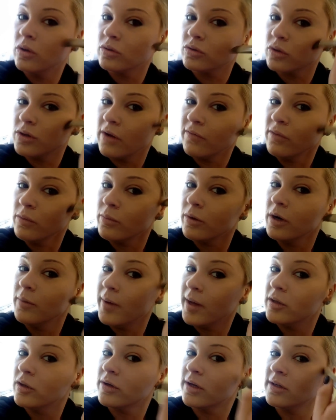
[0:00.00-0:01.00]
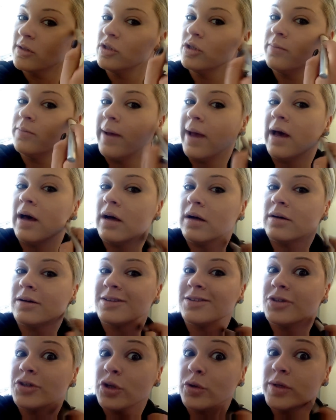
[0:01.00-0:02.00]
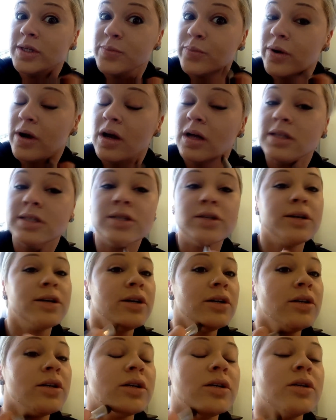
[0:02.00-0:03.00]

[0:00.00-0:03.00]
Don't ever worry about looking too pale because there's always bronzer.